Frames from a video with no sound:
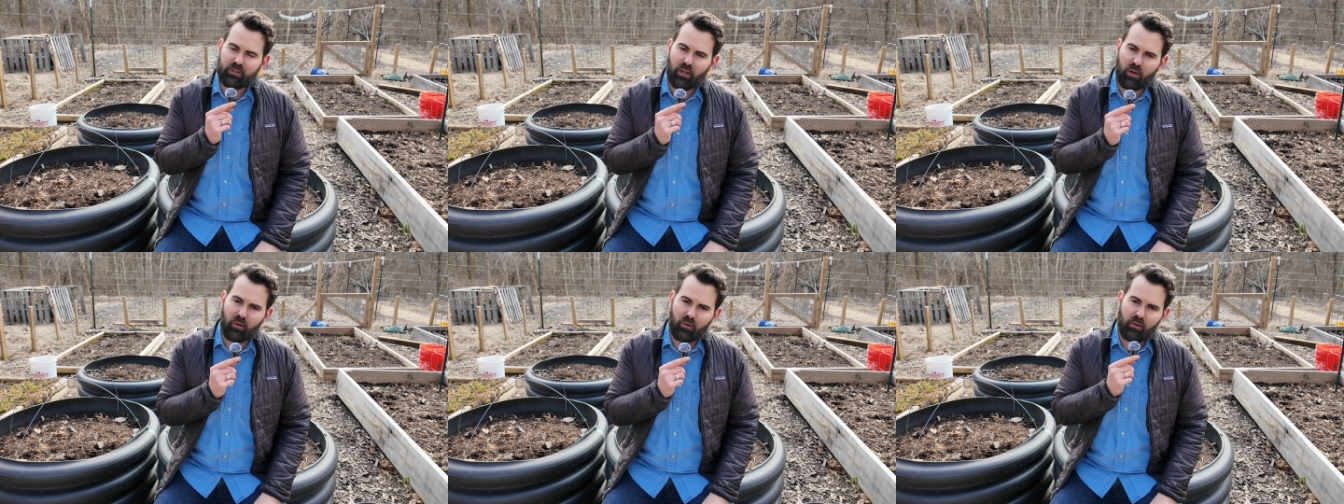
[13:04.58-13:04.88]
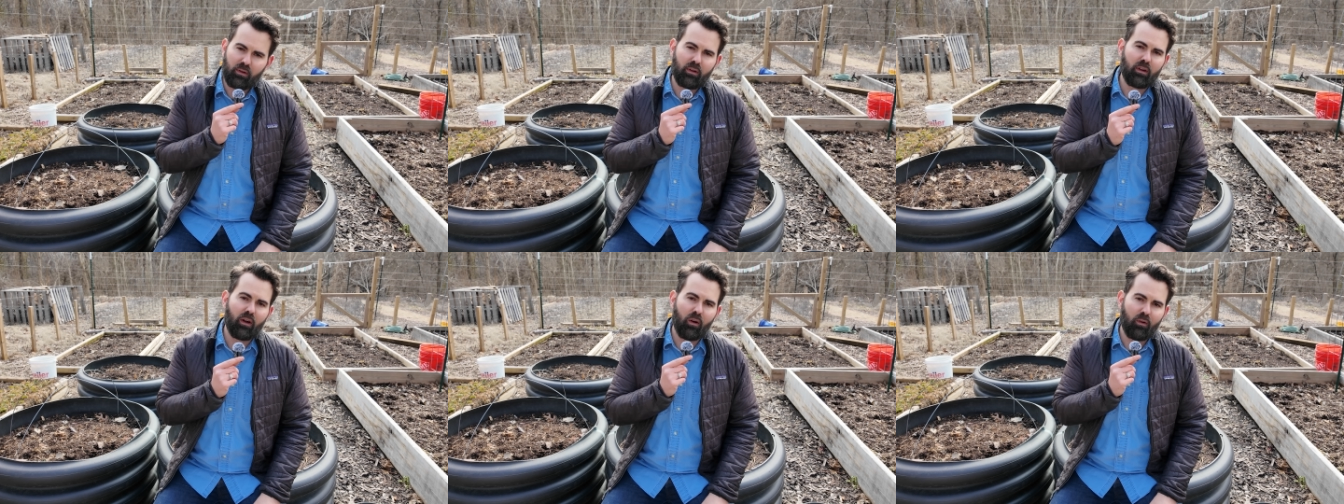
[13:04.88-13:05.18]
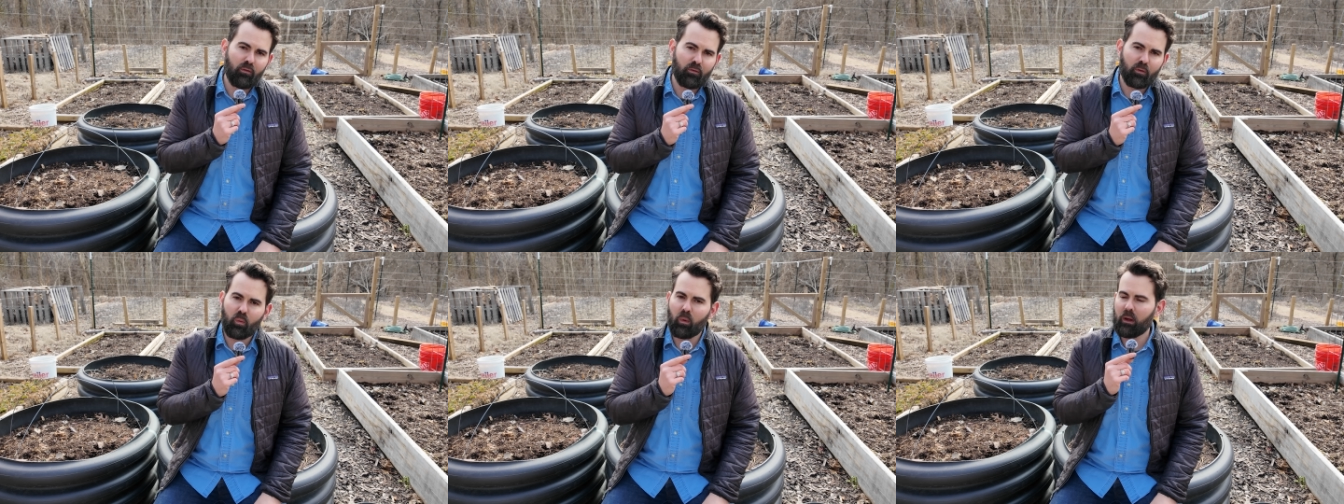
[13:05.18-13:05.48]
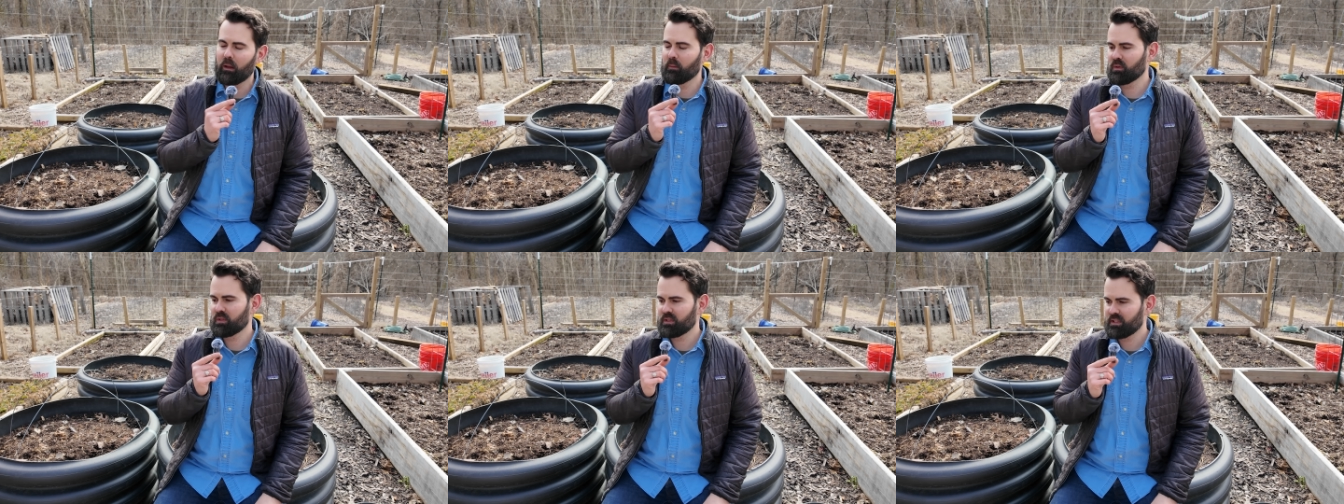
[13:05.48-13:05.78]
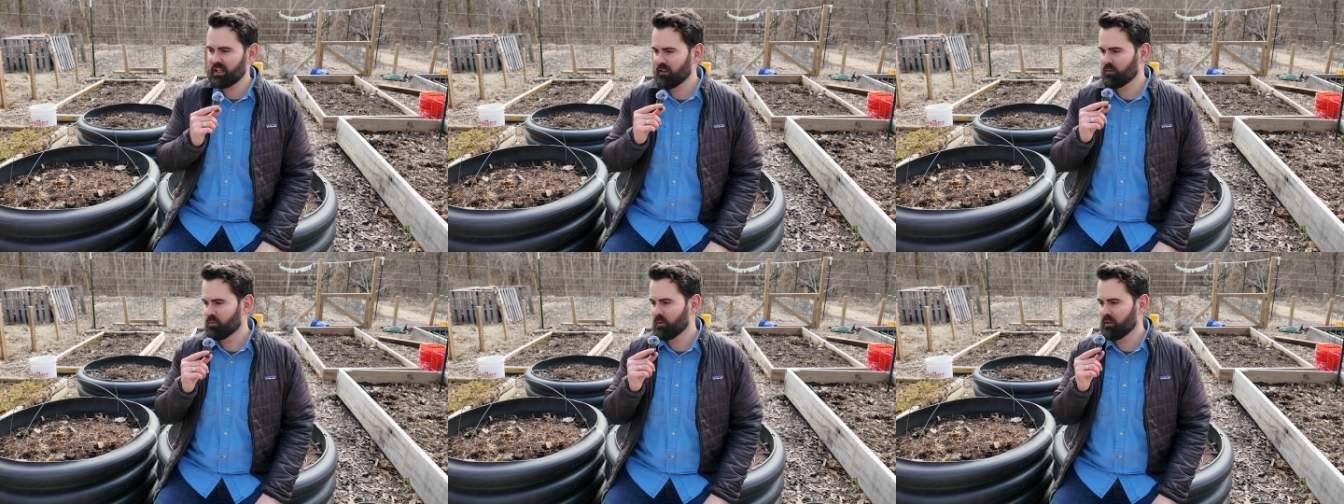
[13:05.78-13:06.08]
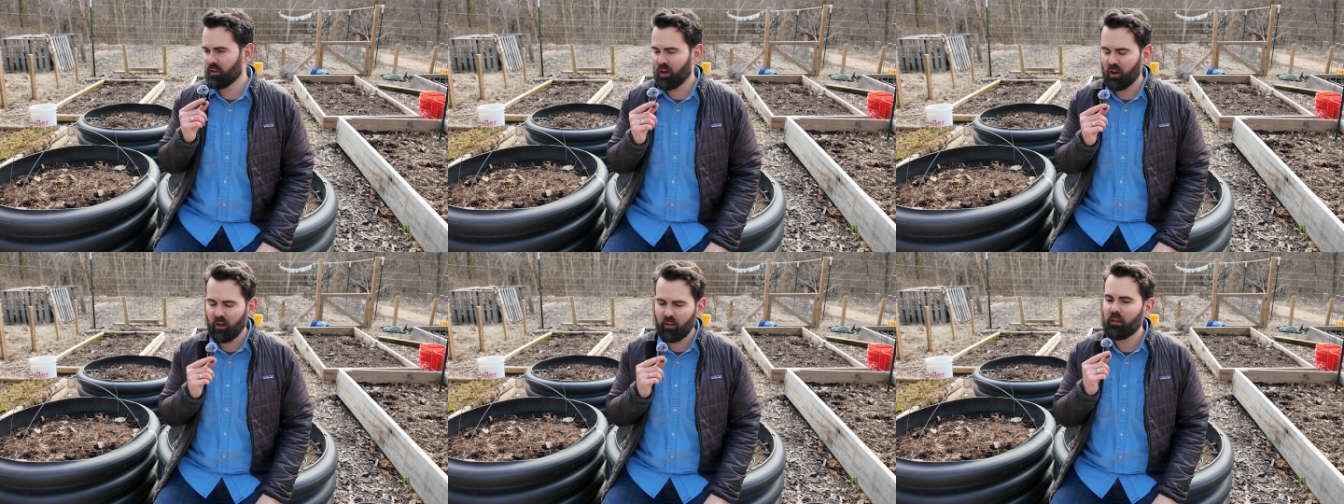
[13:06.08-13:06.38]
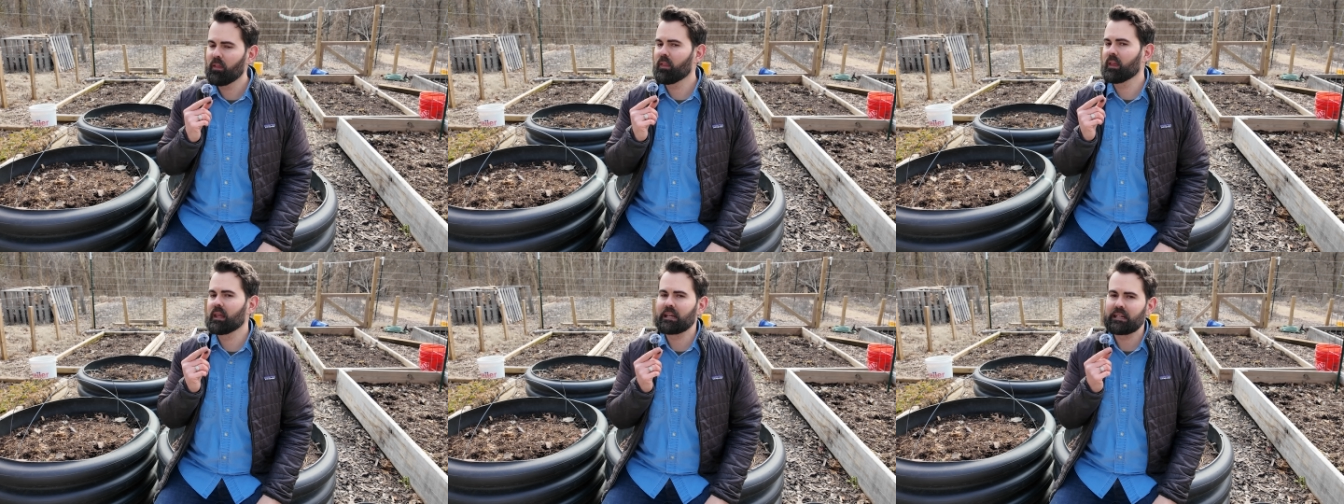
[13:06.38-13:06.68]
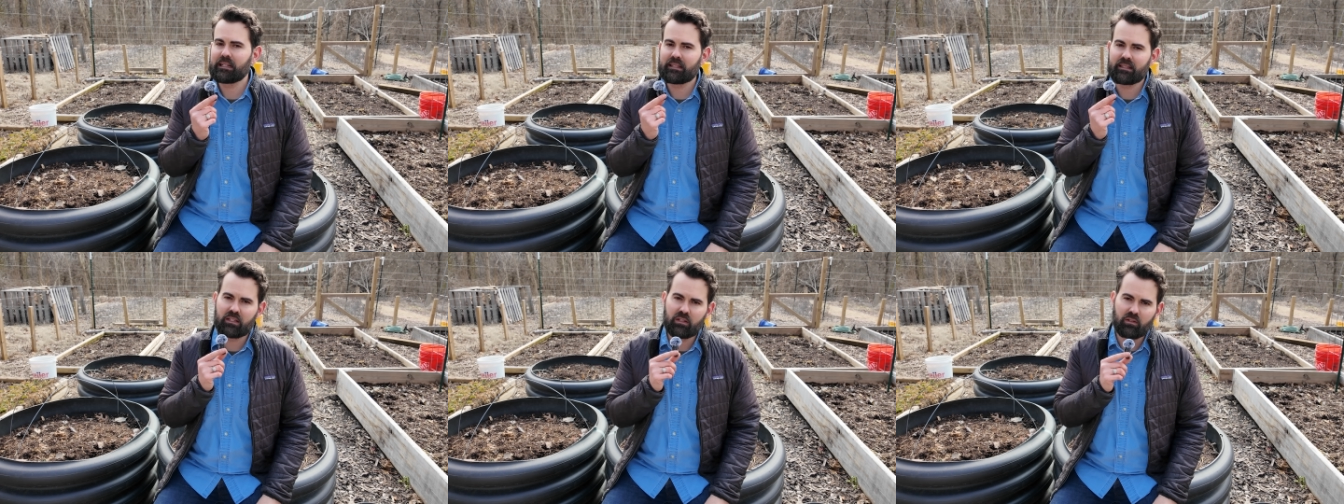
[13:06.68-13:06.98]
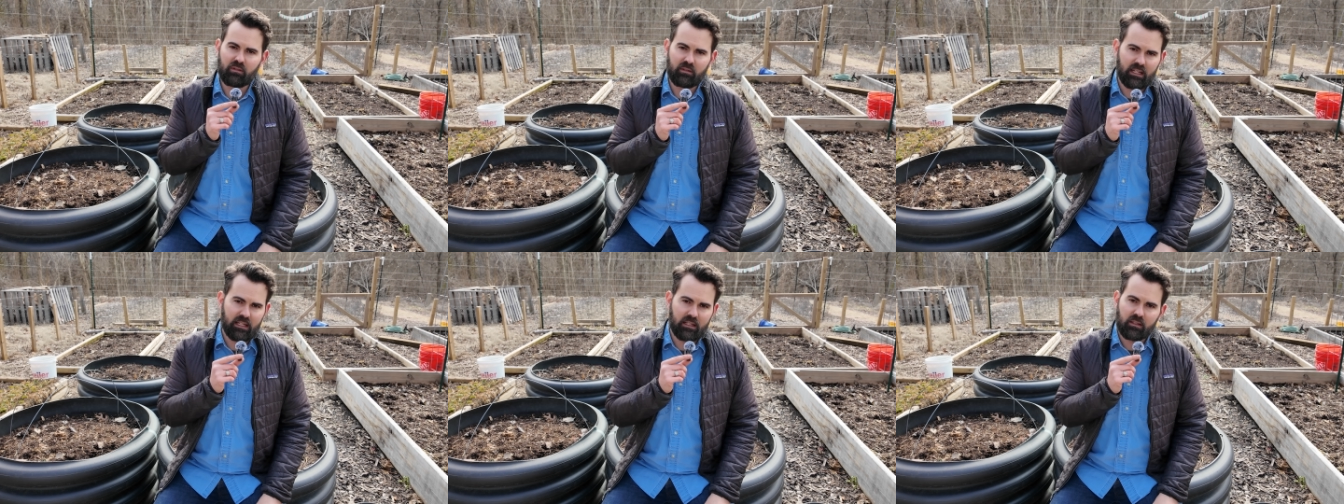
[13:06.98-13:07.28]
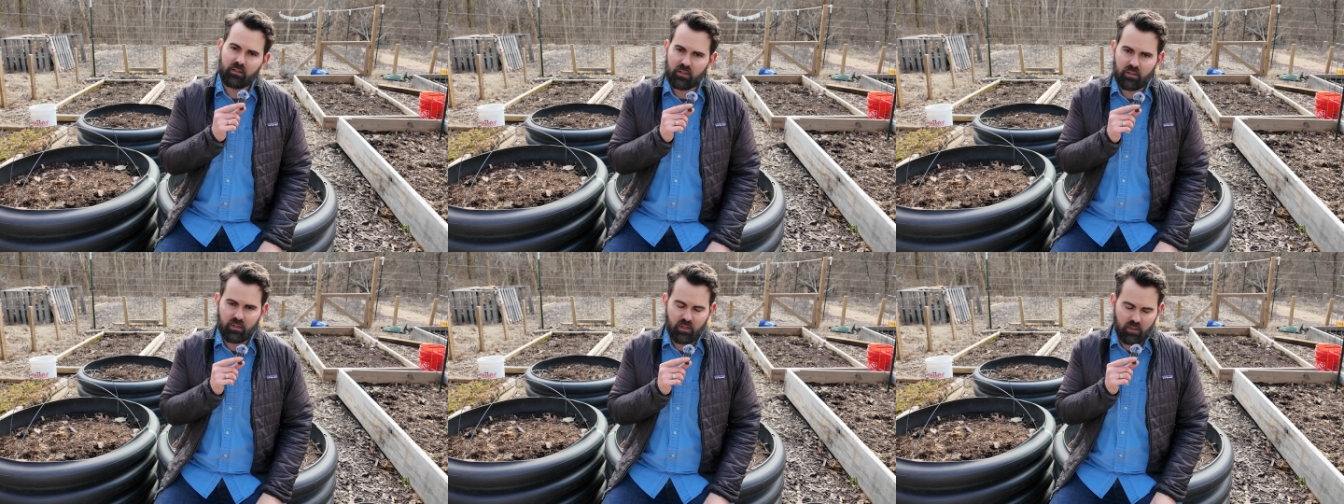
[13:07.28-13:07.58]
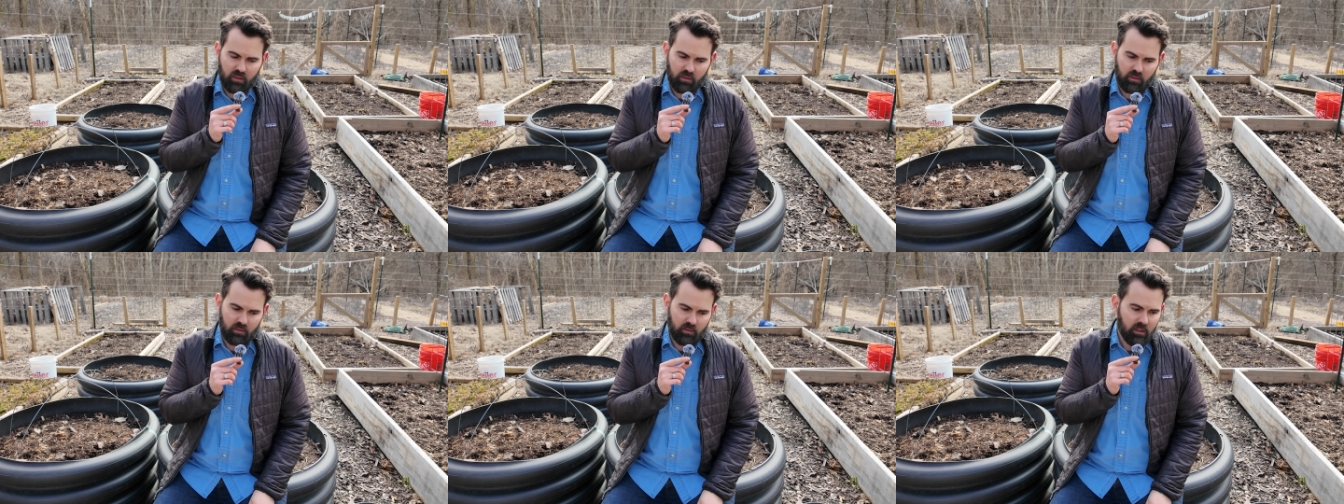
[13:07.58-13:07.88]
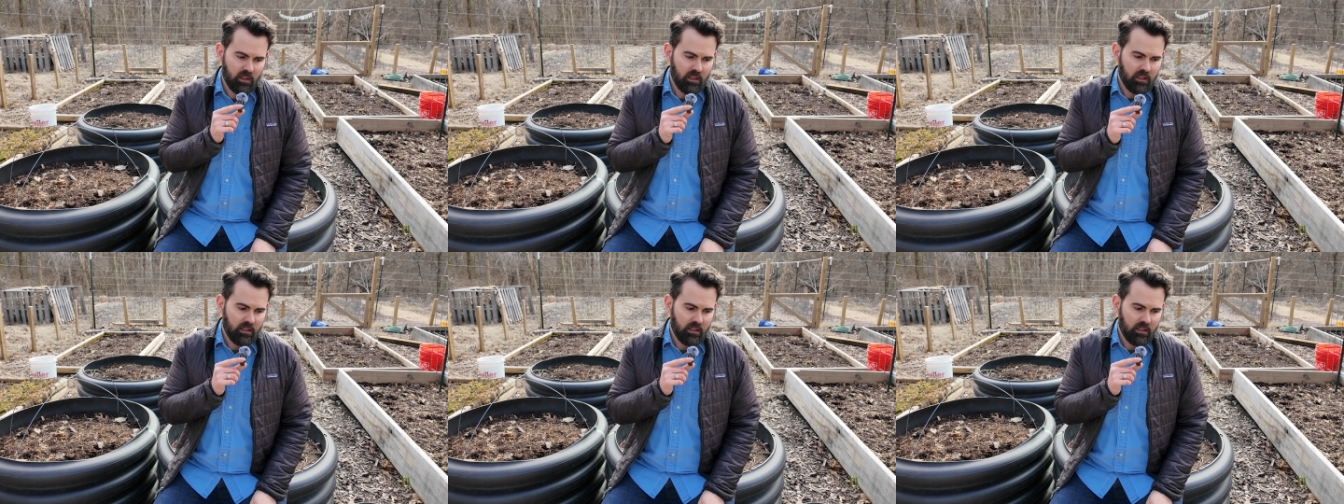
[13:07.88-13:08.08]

Don't overwhelm yourself with all the things that you need to do.